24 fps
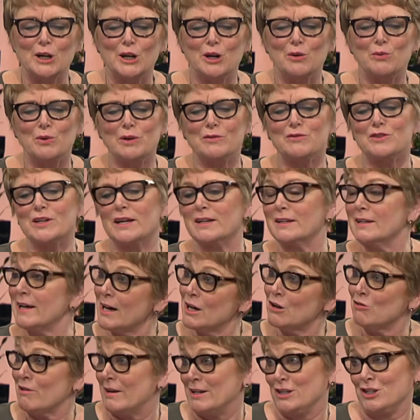we've done gut
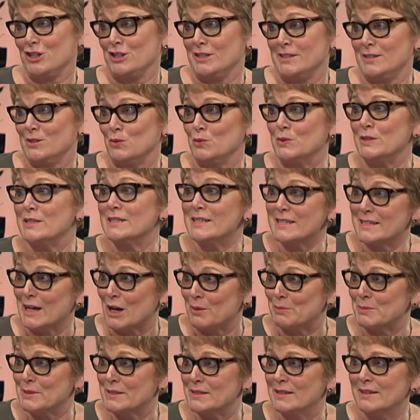crunches or
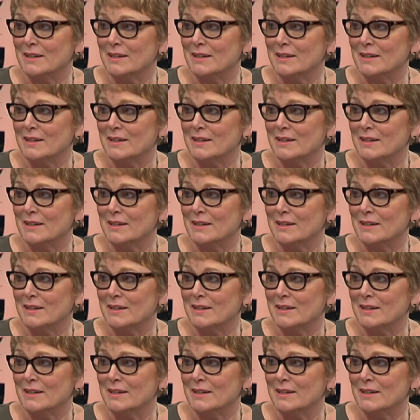sit-ups.